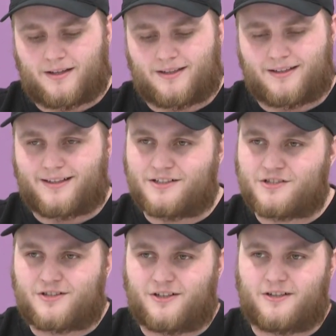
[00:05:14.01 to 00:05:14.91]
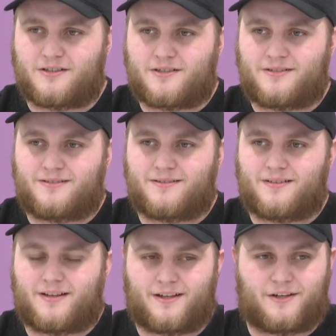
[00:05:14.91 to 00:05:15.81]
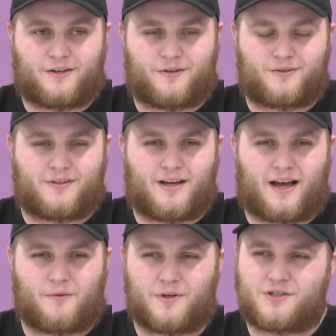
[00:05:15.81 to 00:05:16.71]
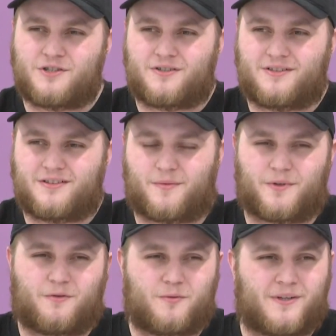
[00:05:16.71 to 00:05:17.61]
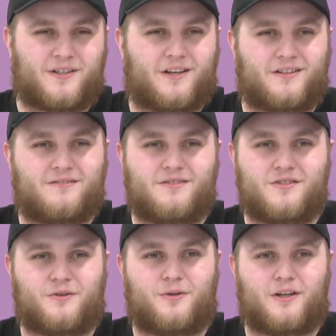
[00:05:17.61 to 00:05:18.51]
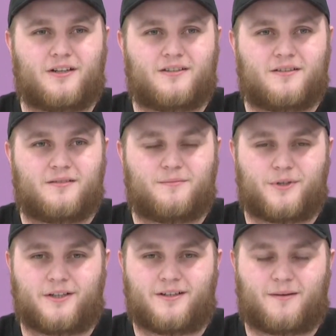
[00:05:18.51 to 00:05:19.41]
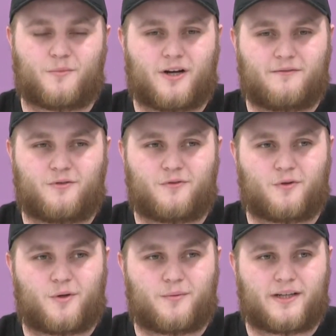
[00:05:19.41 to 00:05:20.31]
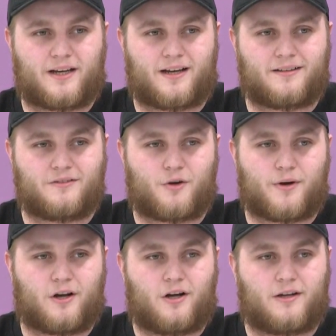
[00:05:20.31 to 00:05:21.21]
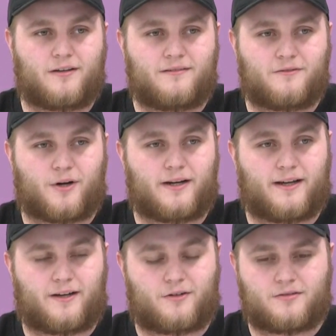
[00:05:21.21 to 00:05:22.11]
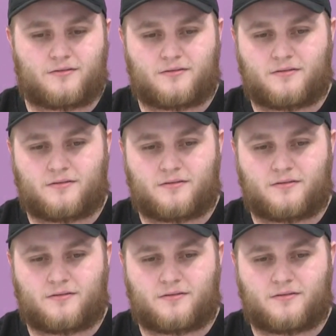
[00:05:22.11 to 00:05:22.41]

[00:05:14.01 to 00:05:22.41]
It just hurts, you know. I wish something would have been done sooner, but I'm grateful for what we got going on right now.